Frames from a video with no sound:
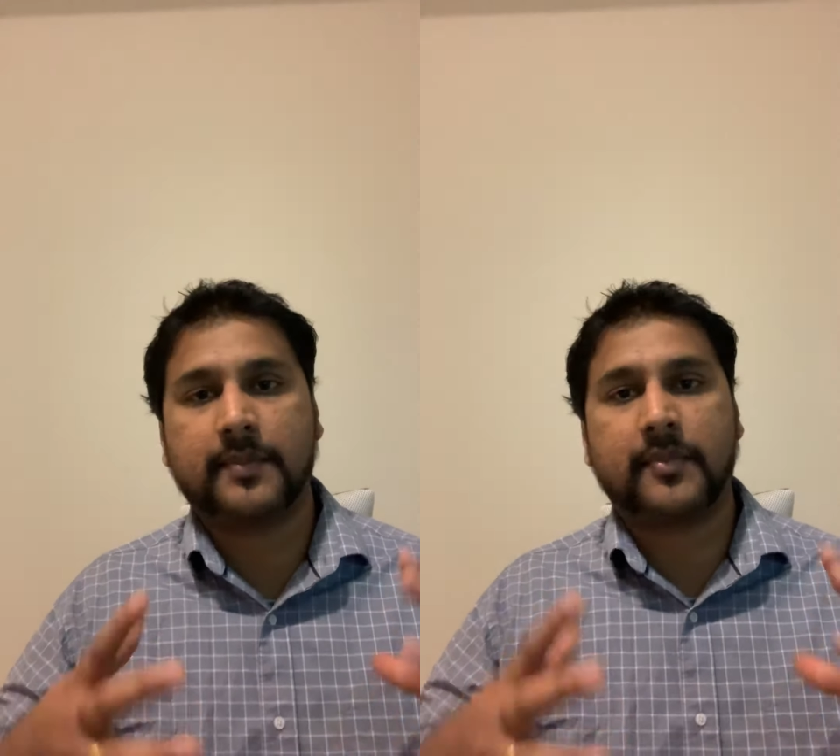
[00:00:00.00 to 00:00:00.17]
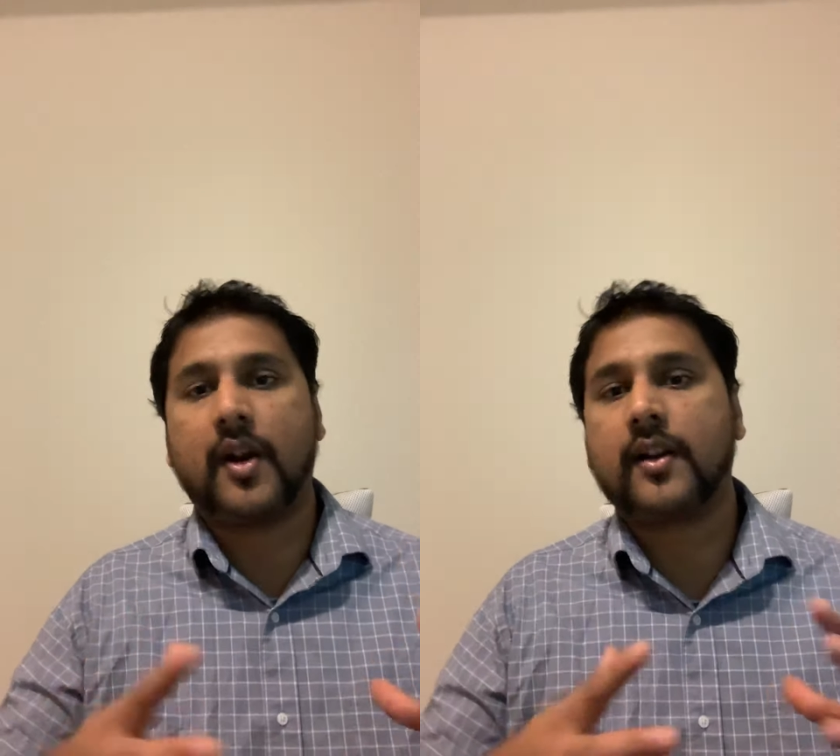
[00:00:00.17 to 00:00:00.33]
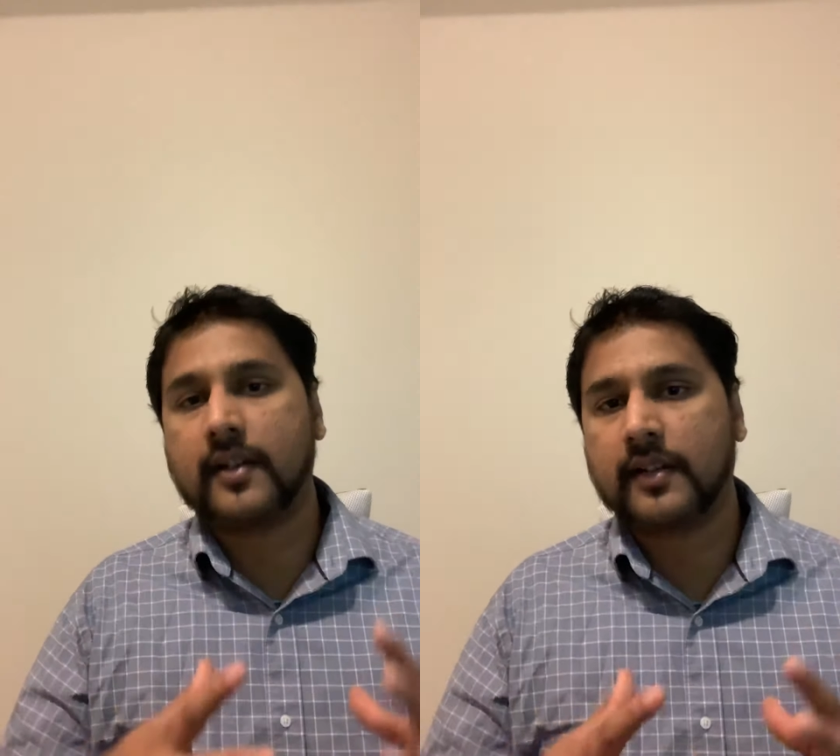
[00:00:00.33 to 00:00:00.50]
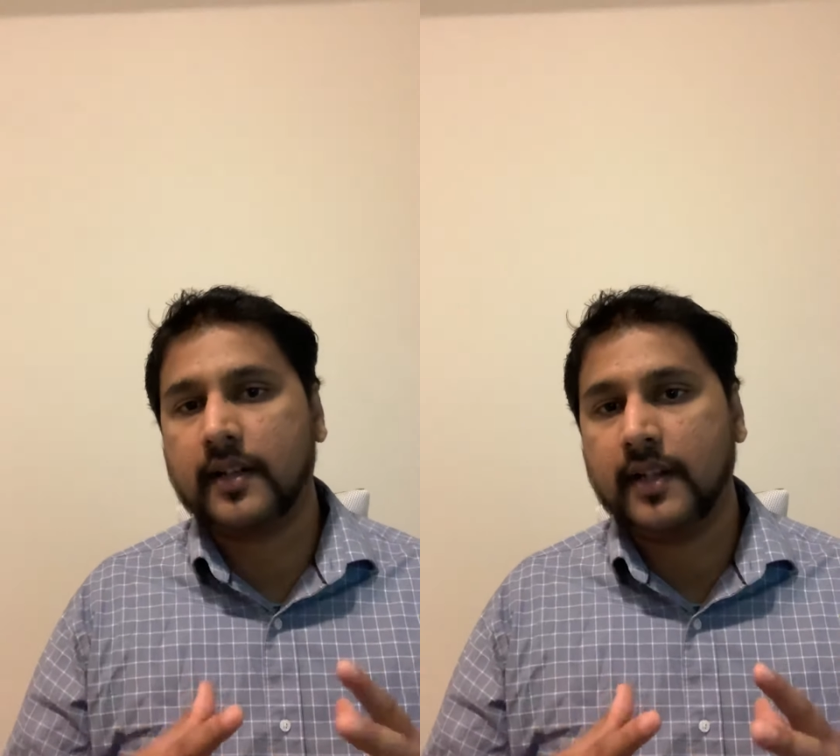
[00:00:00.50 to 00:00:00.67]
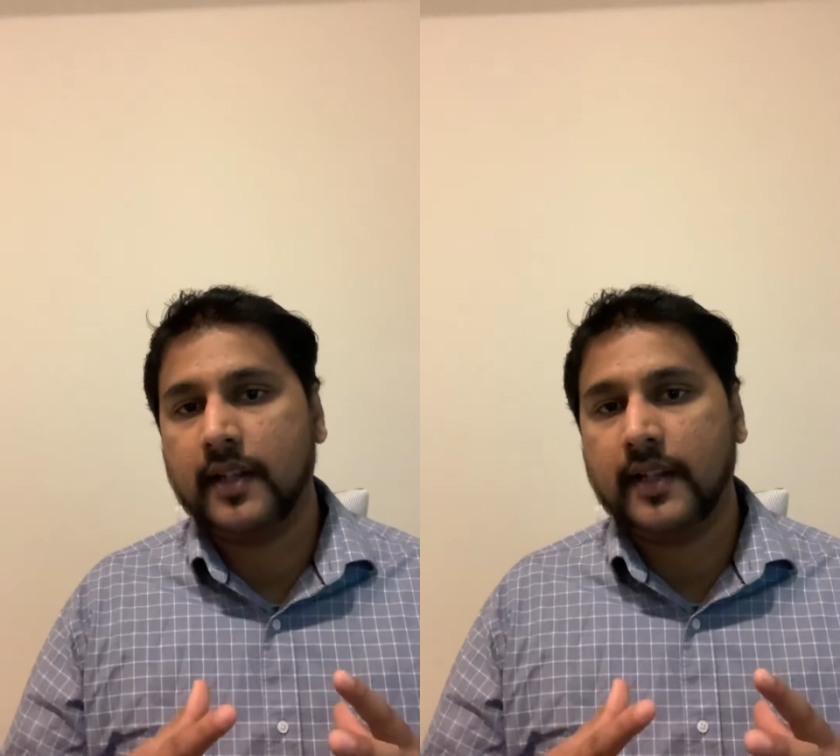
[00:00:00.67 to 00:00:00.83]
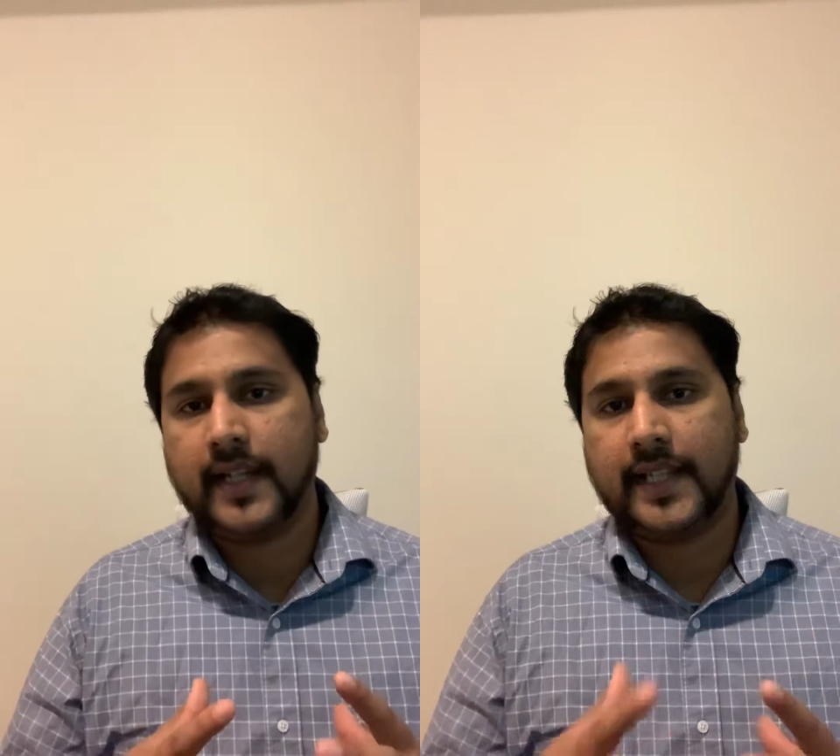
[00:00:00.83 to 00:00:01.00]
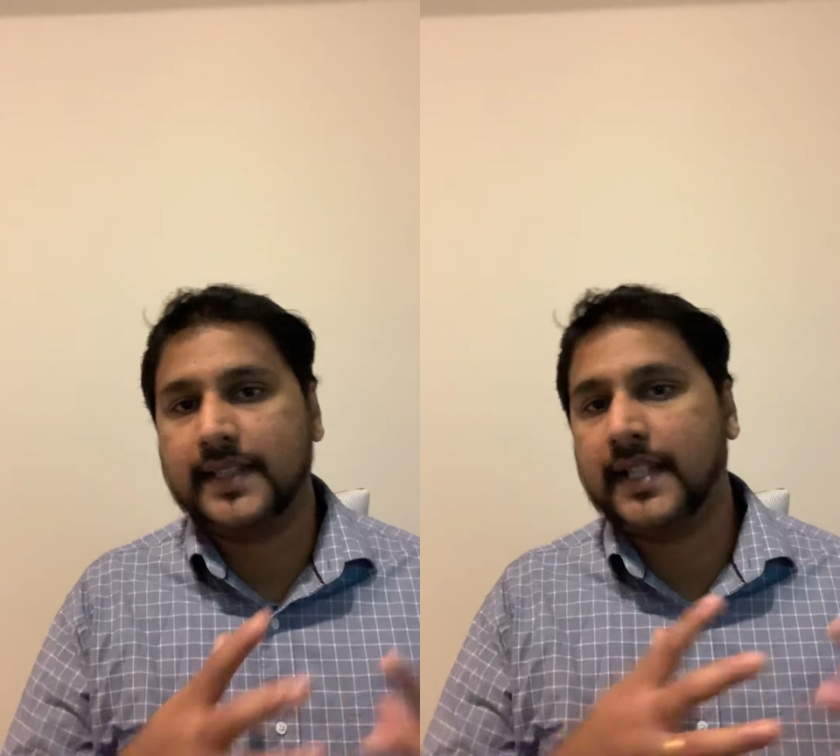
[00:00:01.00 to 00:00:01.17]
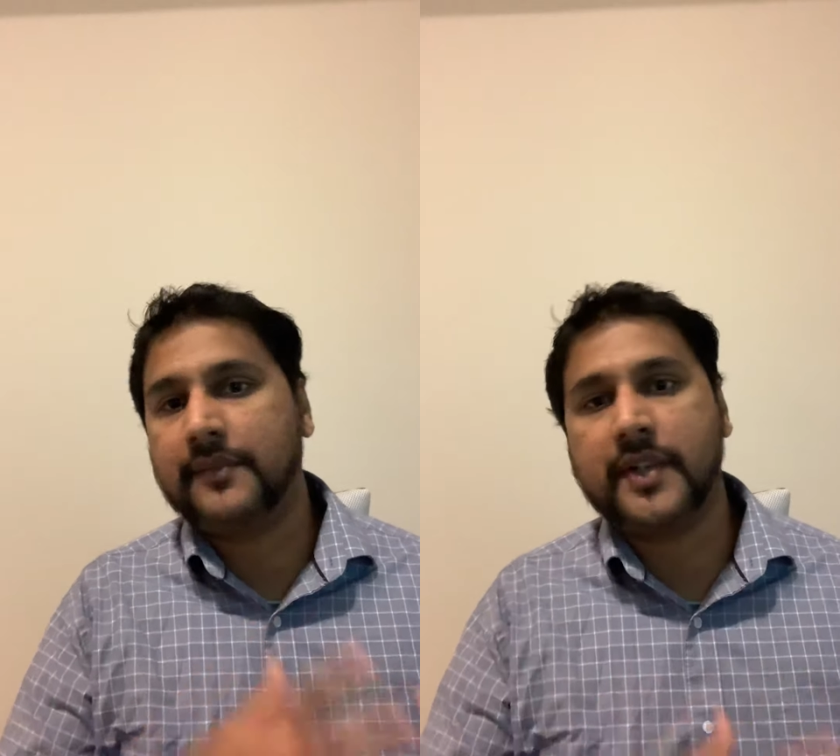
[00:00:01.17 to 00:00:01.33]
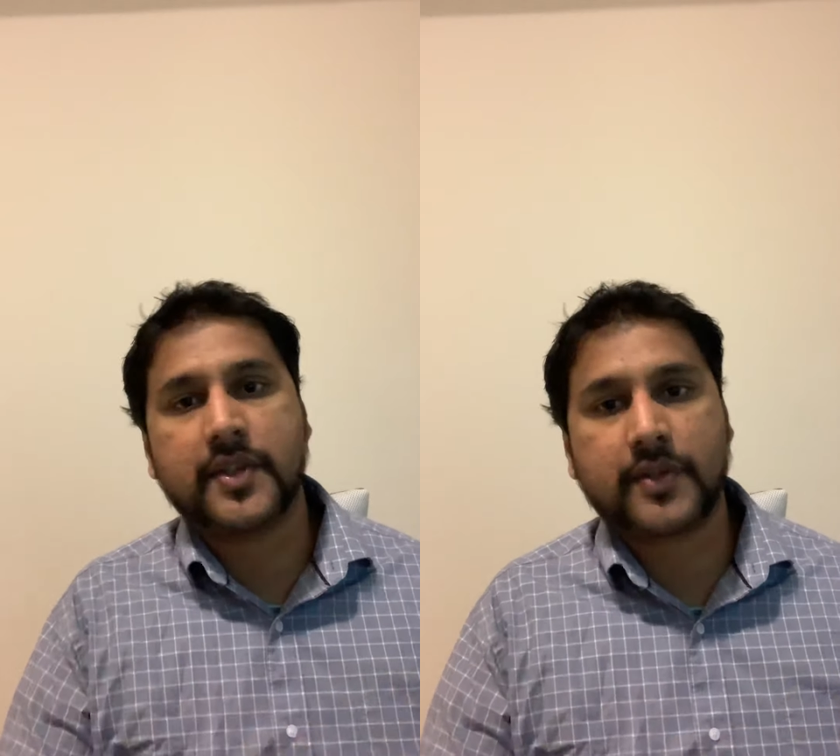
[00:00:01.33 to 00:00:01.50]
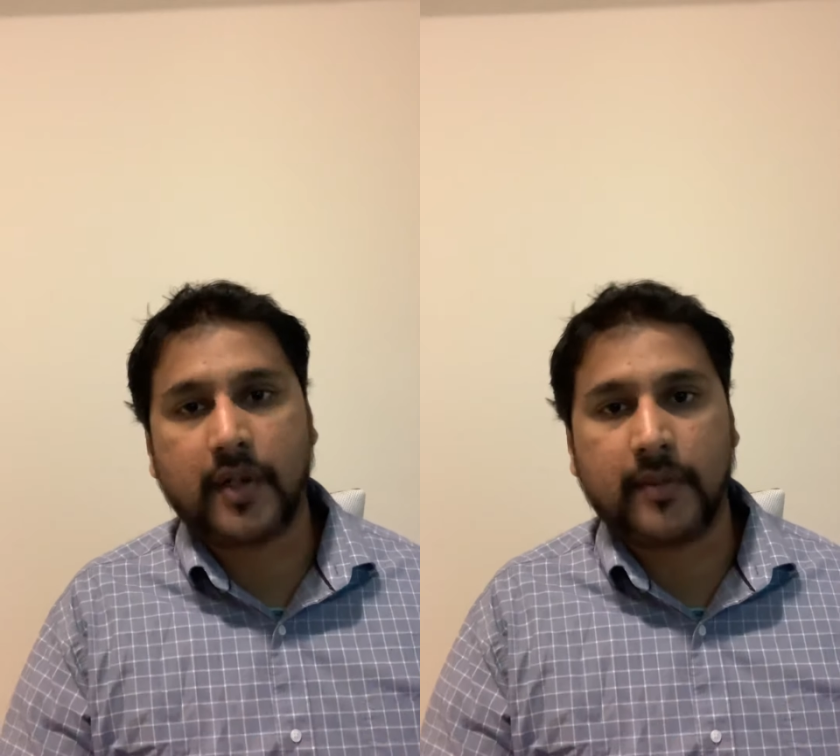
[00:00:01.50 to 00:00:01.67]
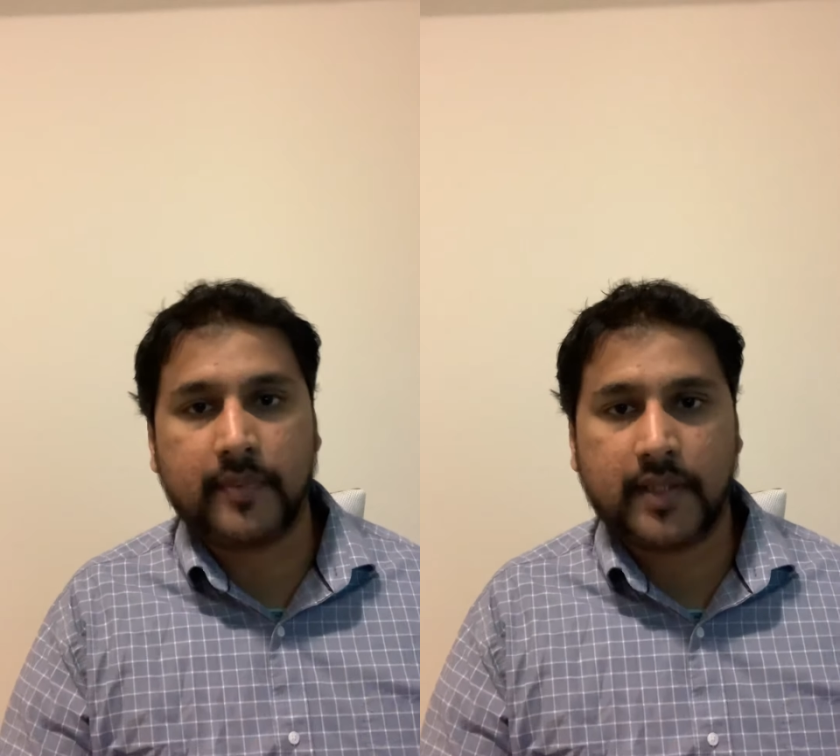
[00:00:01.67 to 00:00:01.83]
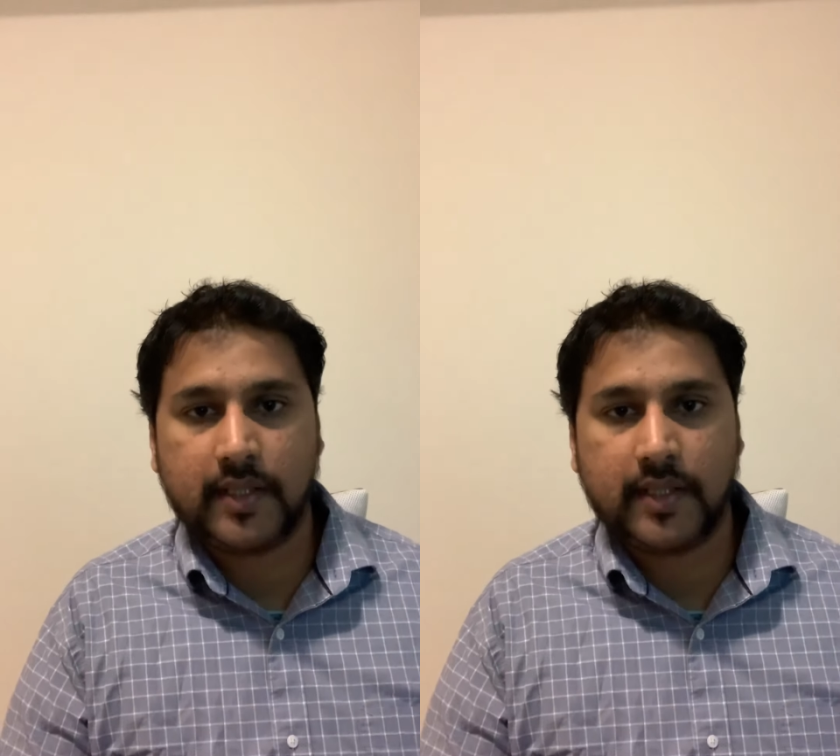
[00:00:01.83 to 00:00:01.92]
product and then we stop,